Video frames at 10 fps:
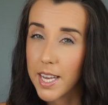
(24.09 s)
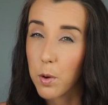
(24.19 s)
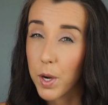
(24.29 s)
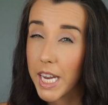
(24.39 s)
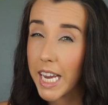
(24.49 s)

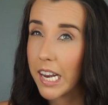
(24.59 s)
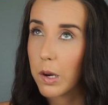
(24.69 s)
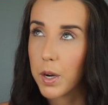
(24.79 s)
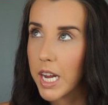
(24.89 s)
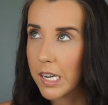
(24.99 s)
organic
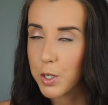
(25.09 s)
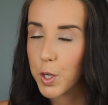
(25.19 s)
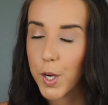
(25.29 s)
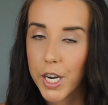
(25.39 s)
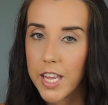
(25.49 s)
or
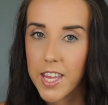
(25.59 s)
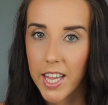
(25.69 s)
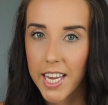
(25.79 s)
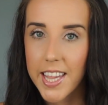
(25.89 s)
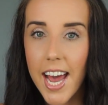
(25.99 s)
natural or anything
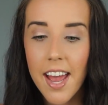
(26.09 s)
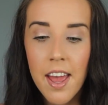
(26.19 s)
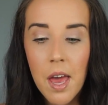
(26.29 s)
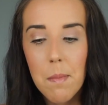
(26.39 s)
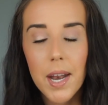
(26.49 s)
like that,
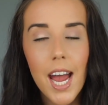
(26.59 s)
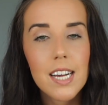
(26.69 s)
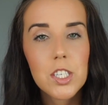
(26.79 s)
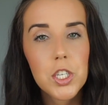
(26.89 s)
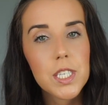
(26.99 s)
but it
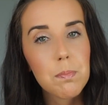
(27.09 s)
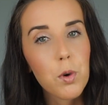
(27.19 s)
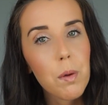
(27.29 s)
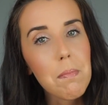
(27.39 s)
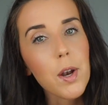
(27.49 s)
has just
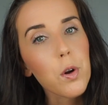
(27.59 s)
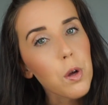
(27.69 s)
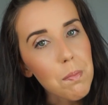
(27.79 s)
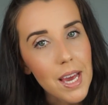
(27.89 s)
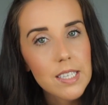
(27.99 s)
more
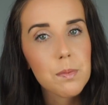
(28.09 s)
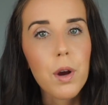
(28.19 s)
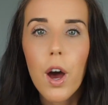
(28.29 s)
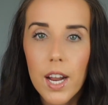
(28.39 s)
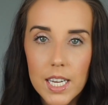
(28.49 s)
mineral-based
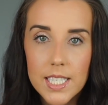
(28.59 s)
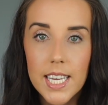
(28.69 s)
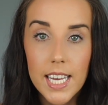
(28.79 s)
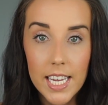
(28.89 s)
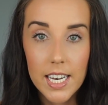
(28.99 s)
products
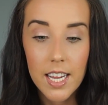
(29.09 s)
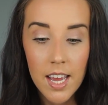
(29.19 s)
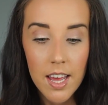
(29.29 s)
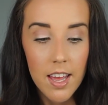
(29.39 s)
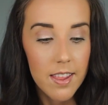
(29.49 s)
in
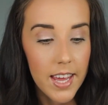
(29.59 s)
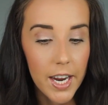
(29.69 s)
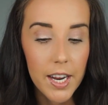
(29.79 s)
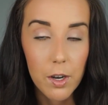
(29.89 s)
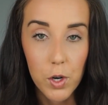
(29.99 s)

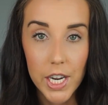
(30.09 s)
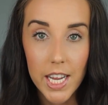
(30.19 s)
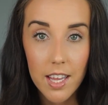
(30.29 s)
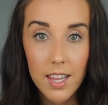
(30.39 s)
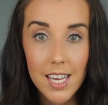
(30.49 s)
their
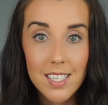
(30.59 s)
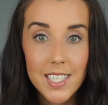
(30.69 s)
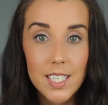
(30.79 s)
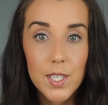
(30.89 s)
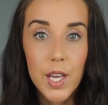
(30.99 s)
ingredient
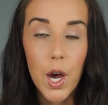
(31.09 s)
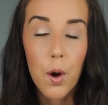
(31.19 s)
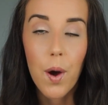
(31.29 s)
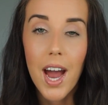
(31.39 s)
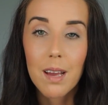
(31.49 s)
list,
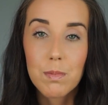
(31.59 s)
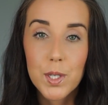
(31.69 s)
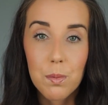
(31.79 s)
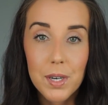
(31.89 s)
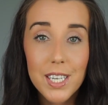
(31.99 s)
so I'm
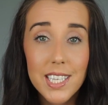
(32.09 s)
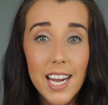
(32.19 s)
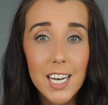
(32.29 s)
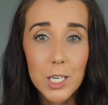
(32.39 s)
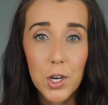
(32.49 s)
super
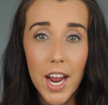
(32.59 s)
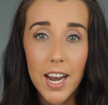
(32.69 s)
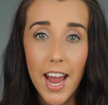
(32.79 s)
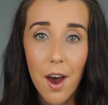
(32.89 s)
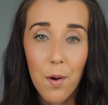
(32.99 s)
excited to try it
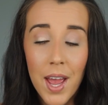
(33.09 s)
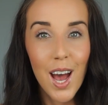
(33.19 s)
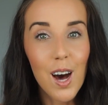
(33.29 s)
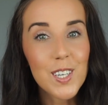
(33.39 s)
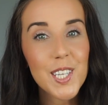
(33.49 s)
out.
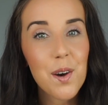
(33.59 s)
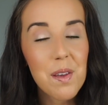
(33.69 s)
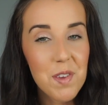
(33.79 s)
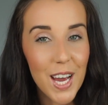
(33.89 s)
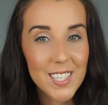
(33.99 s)
Also,
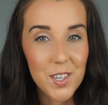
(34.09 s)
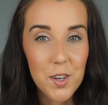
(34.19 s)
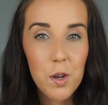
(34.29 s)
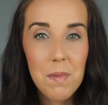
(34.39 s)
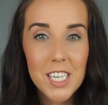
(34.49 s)
if you guys are
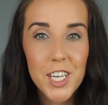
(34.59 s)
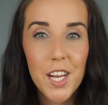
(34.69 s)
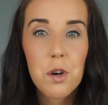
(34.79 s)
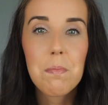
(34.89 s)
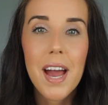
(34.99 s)
new to my
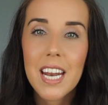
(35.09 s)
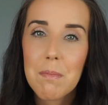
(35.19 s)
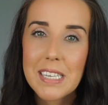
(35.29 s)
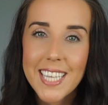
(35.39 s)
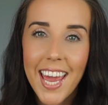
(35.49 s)
channel, my
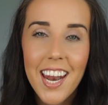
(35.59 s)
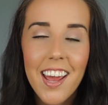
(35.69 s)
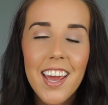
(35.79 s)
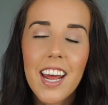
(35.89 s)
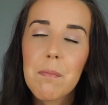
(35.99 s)
name is
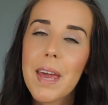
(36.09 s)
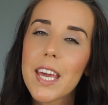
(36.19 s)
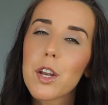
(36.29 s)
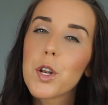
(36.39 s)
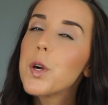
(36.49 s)
Hannah and I
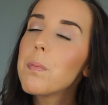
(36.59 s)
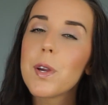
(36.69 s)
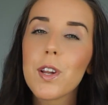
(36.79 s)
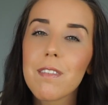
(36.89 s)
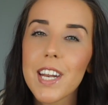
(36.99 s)
make new
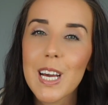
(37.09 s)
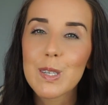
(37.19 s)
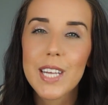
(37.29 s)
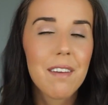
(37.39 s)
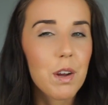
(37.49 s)
beauty
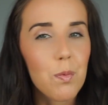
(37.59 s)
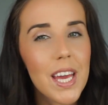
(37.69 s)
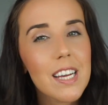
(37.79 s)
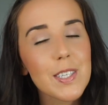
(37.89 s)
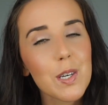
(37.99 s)
videos every
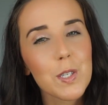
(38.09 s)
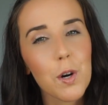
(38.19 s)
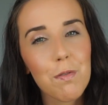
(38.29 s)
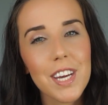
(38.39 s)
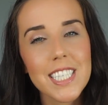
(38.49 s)
week, so
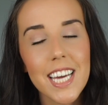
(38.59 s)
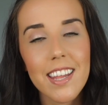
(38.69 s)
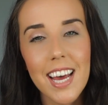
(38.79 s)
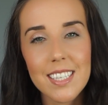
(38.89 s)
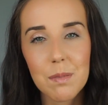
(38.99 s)
don't forget to
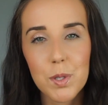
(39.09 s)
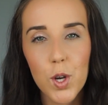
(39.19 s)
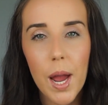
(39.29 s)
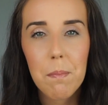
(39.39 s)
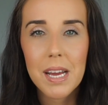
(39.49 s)
hit that
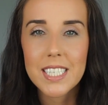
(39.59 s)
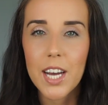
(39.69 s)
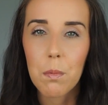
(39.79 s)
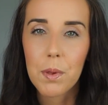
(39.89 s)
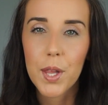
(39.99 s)
subscribe button
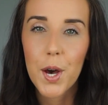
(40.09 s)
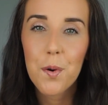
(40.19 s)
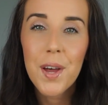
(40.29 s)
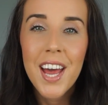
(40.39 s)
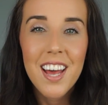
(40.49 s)
down
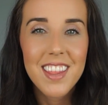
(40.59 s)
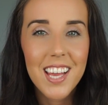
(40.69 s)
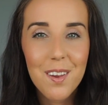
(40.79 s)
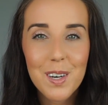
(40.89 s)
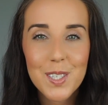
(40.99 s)
below.
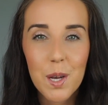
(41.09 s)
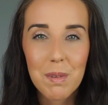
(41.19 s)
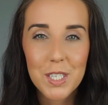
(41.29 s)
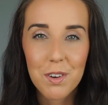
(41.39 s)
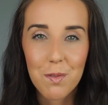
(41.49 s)
Thank you all so
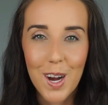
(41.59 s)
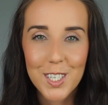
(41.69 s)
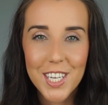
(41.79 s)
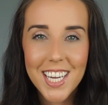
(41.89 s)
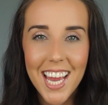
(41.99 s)
much for
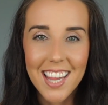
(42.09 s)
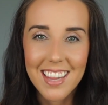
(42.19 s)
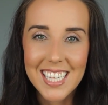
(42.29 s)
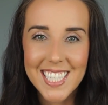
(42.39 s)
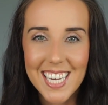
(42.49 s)
watching, and
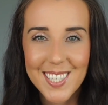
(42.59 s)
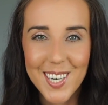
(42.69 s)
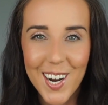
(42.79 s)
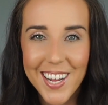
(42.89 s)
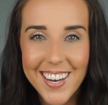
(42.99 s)
let's get
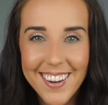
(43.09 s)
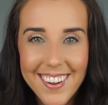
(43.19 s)
started.